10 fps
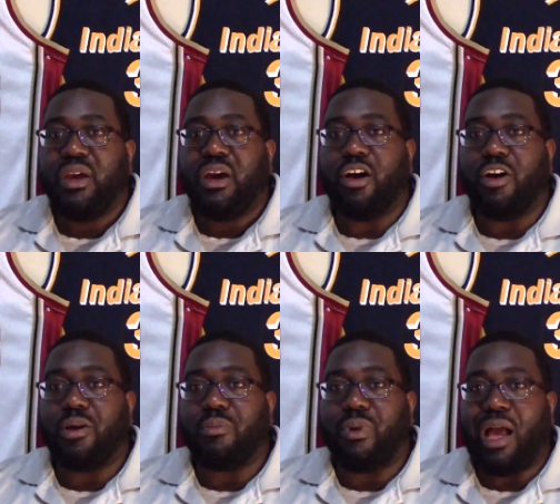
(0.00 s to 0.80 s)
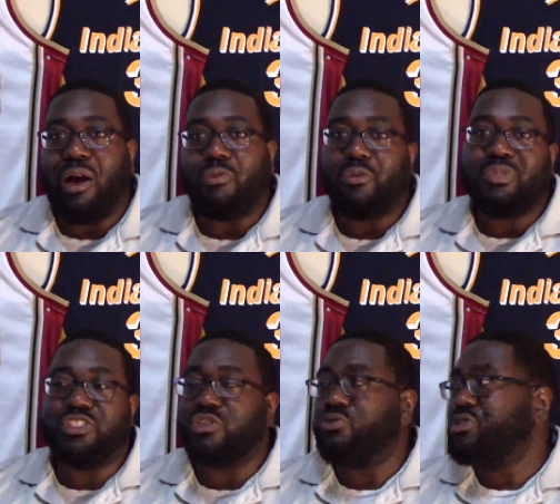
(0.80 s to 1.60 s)
I will be
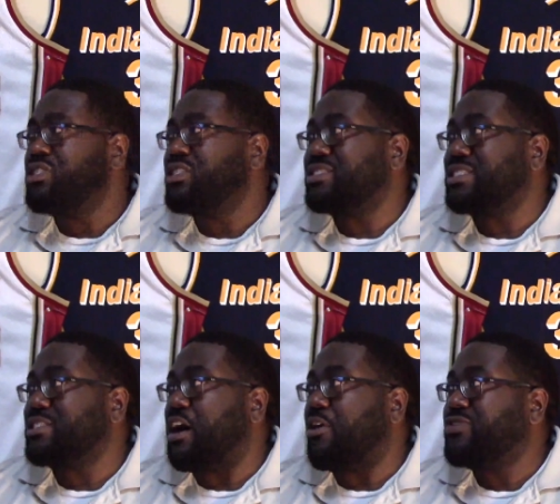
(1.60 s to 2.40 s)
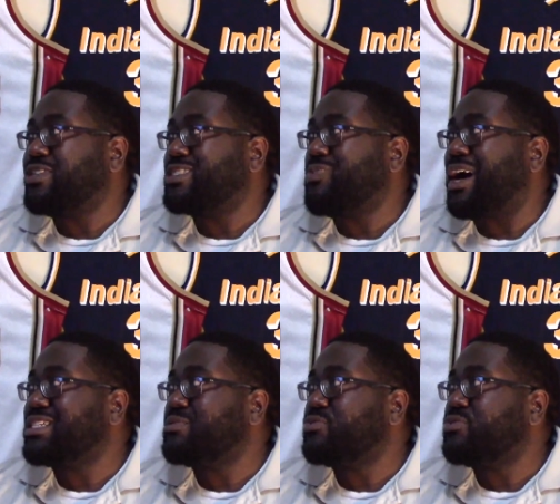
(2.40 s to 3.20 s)
doing these as often as
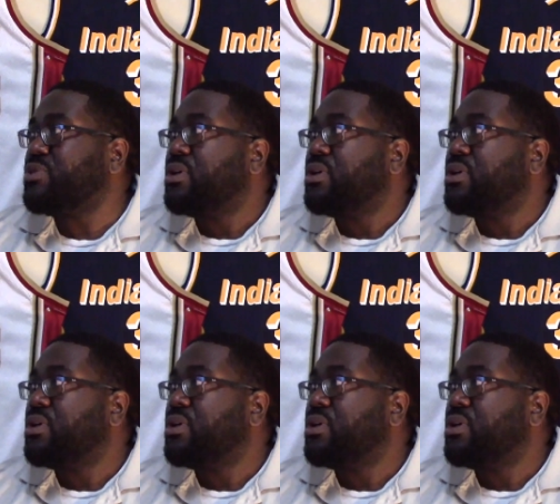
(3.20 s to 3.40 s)
possible,